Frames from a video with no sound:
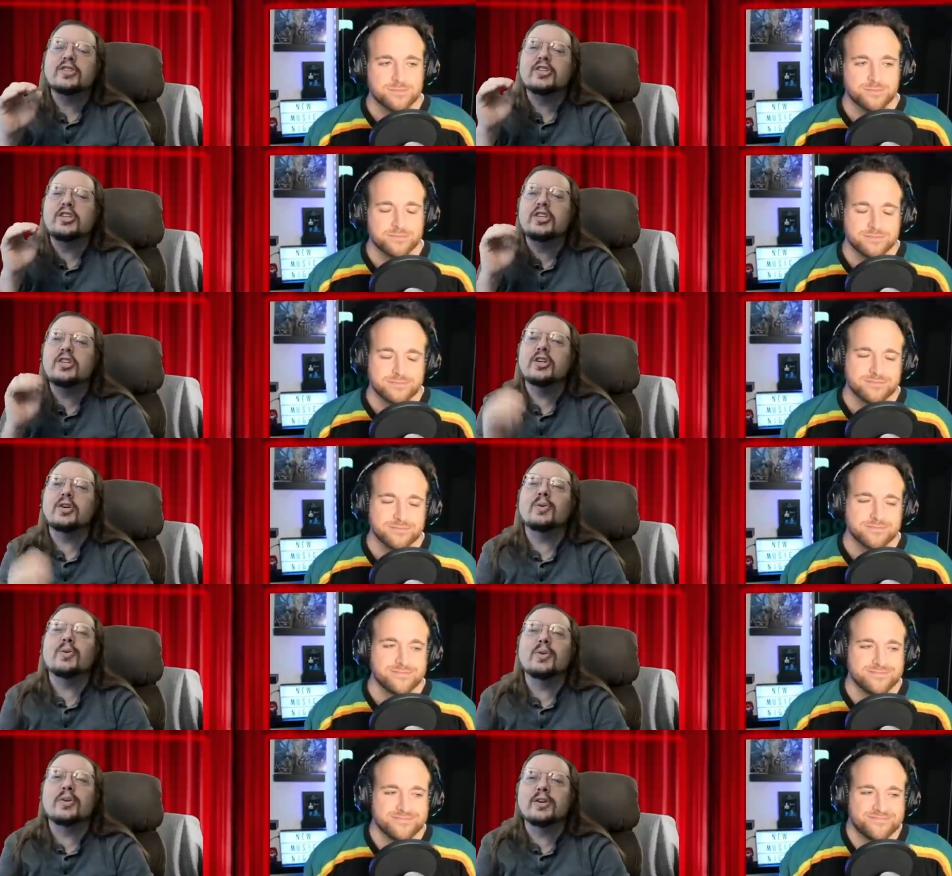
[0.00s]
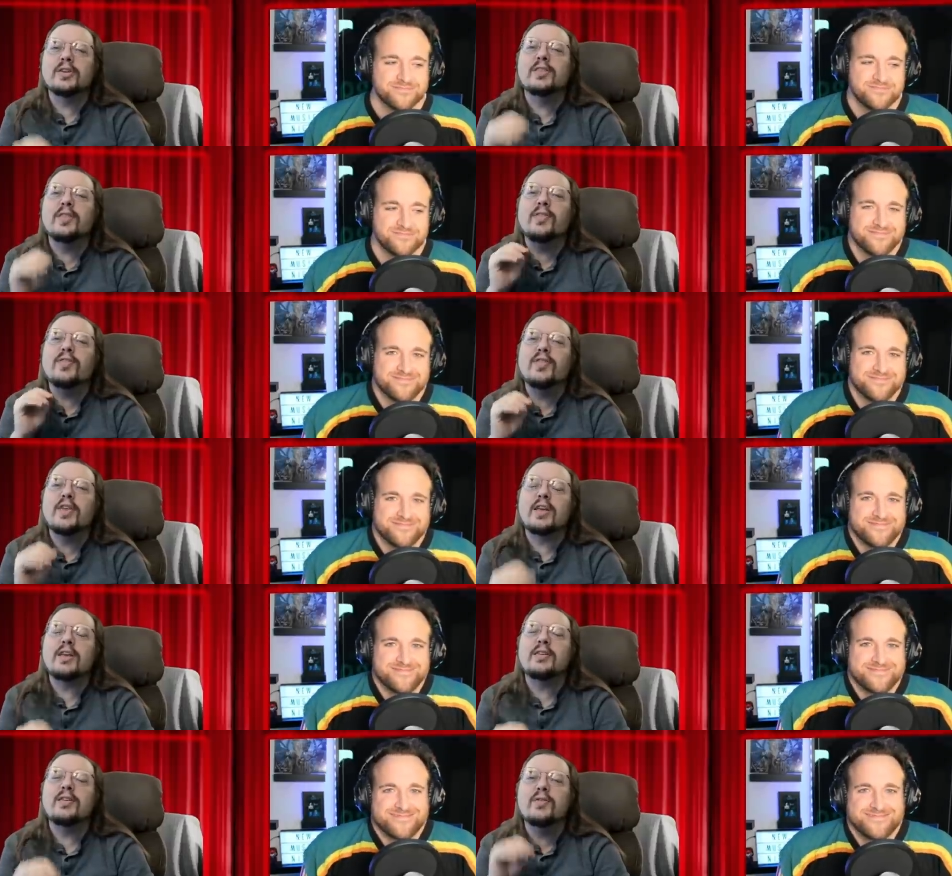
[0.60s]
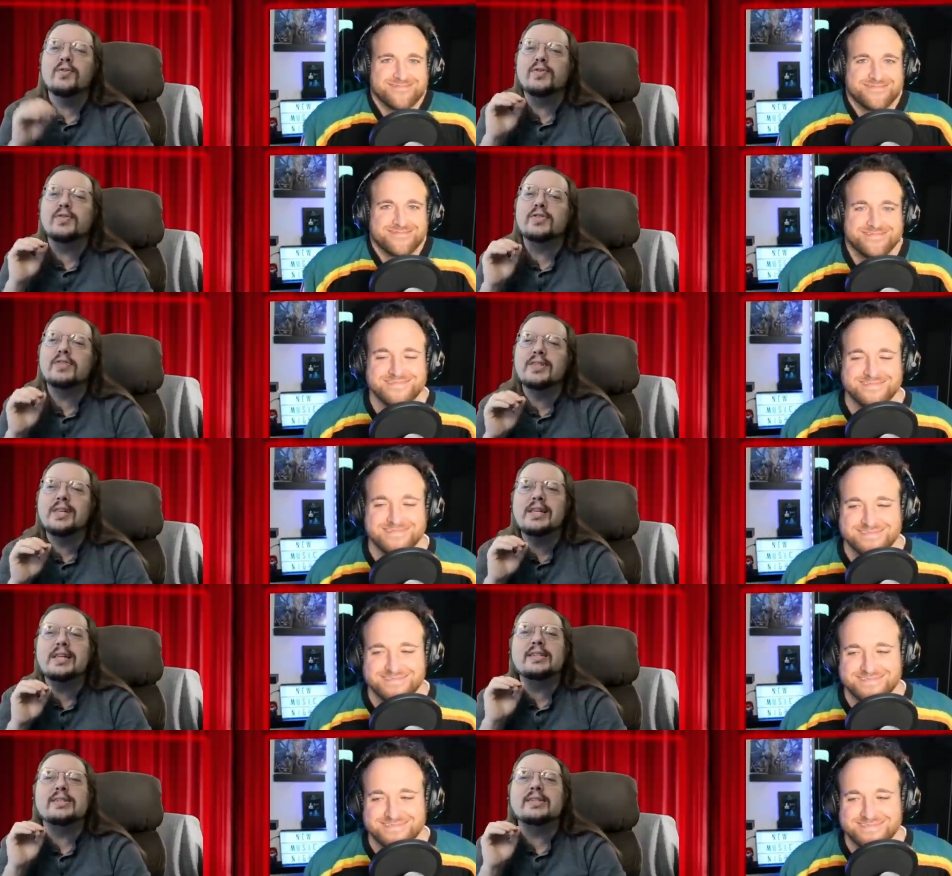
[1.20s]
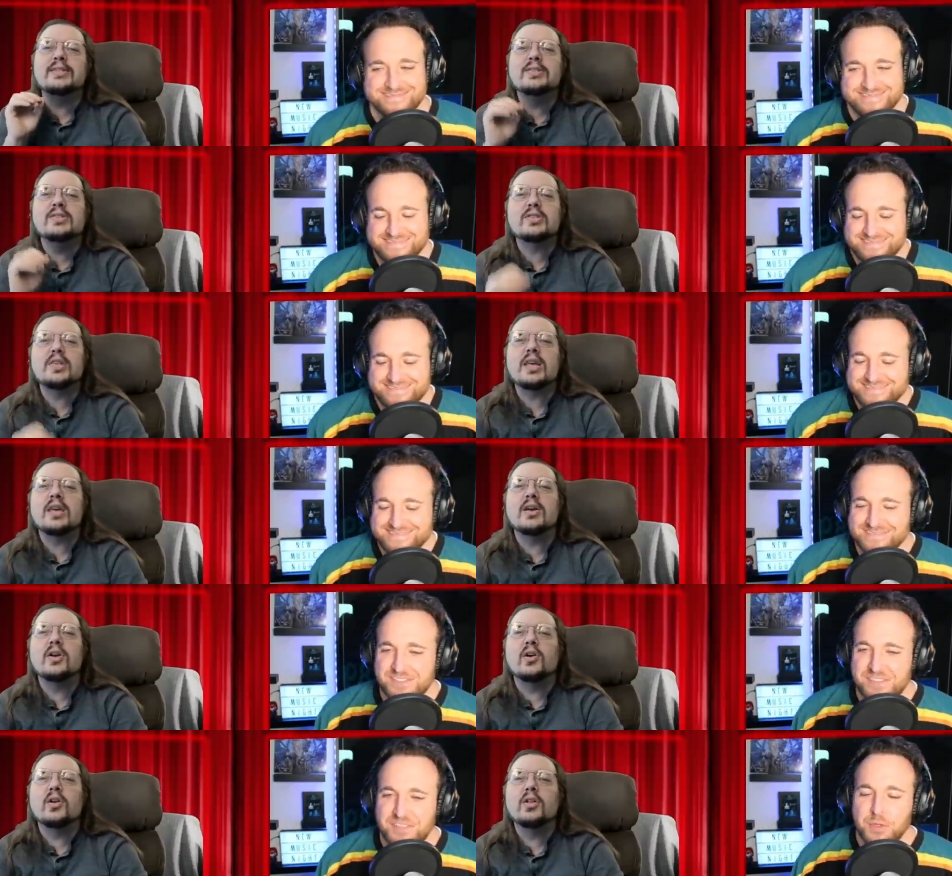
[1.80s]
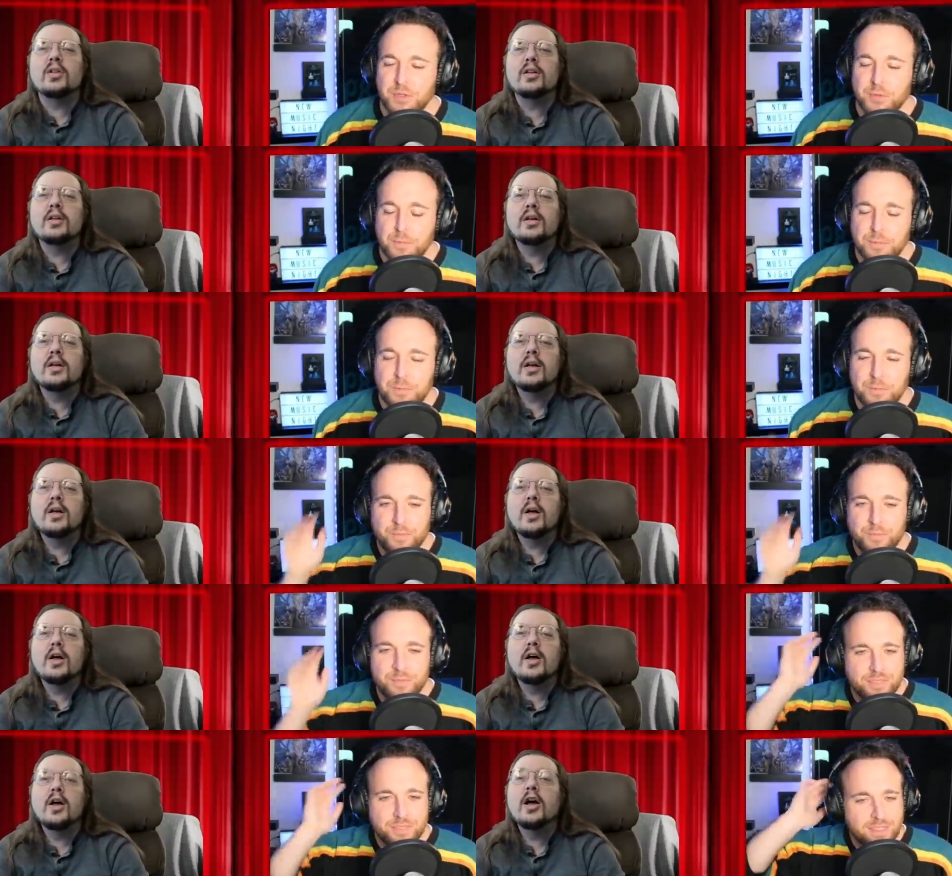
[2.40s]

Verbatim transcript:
Speaker 1: to secure the thing you need to steal,